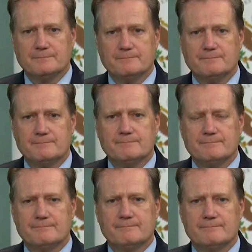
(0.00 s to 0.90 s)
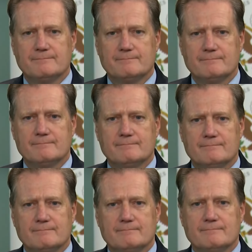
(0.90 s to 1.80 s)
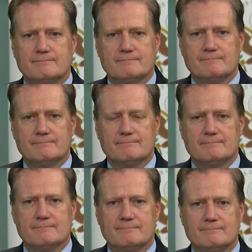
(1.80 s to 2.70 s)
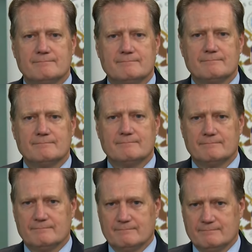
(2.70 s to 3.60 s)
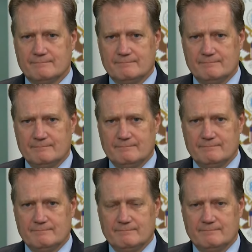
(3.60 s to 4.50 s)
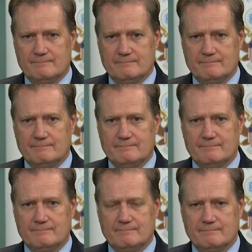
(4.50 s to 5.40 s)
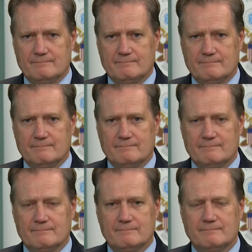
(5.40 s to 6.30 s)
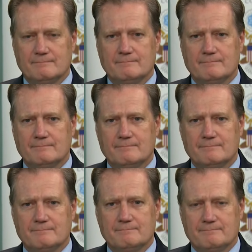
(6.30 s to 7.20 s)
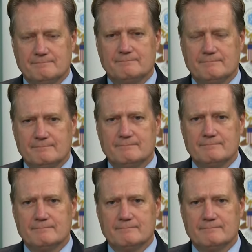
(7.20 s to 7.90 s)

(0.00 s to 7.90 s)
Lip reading: (silent)